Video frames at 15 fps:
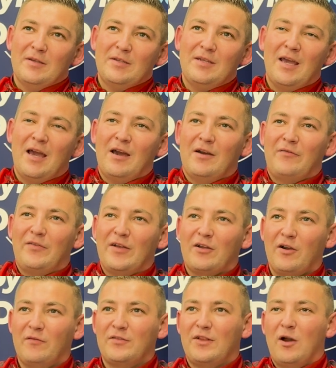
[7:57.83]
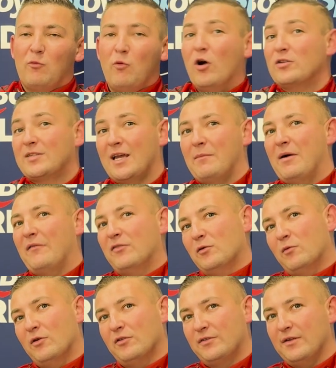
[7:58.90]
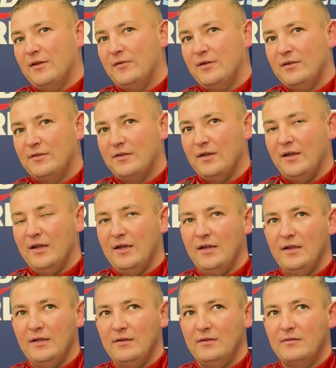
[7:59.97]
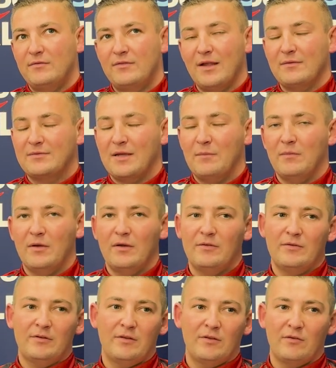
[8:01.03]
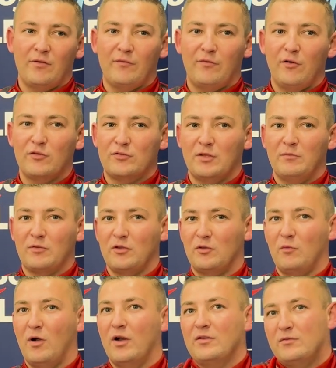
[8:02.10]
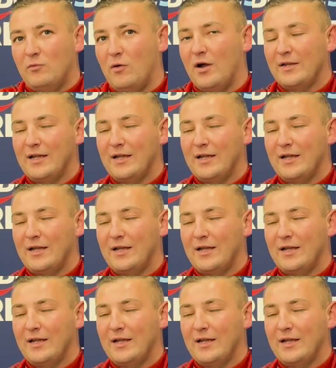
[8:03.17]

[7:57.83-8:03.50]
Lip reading: Yeah, I think obviously I want to get back for the World Series in September, and unfortunately, because of what had